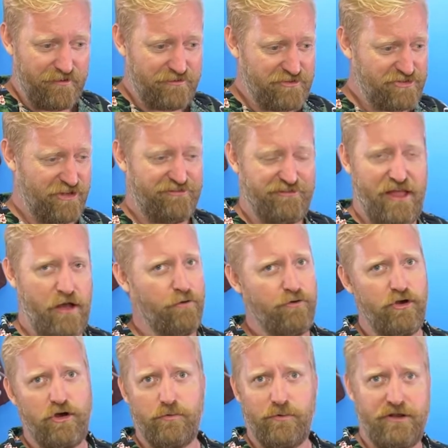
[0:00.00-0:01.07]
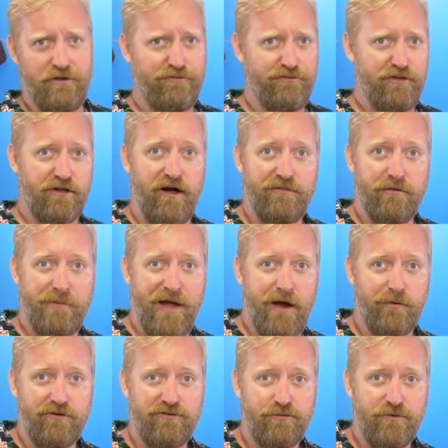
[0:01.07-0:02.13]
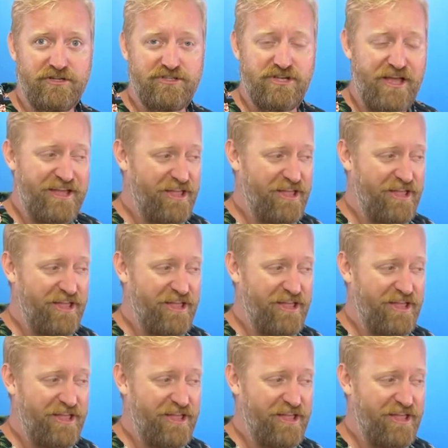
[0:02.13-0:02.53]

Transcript: just sound good when you flick on the power switch.